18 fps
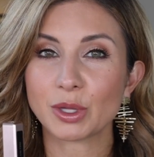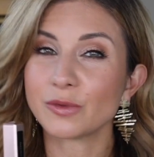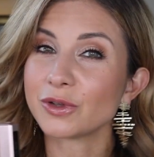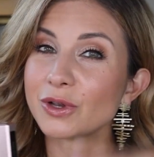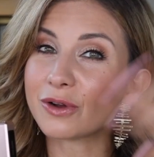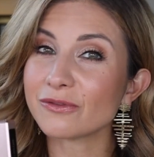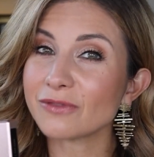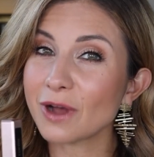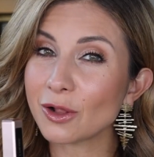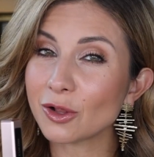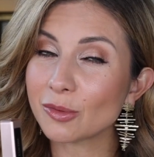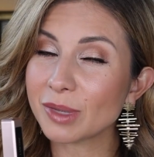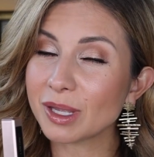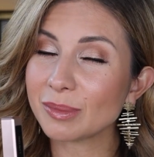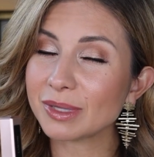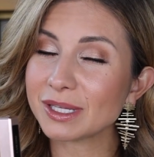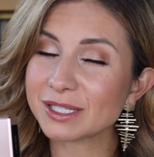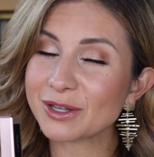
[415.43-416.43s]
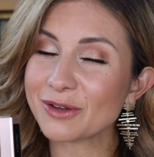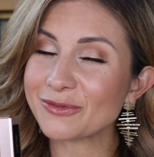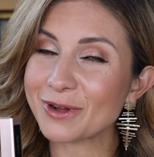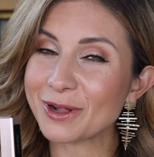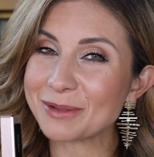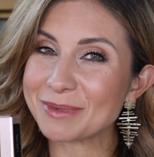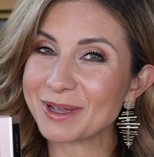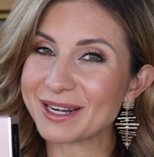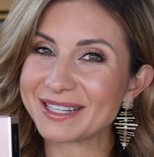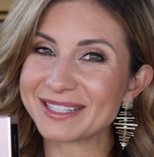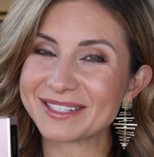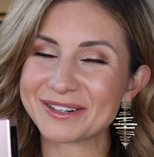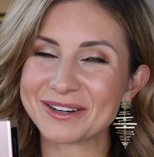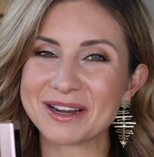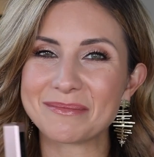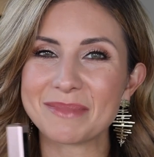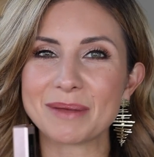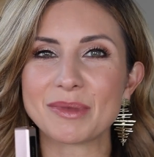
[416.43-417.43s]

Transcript: If you don't follow me, please go follow me on Instagram.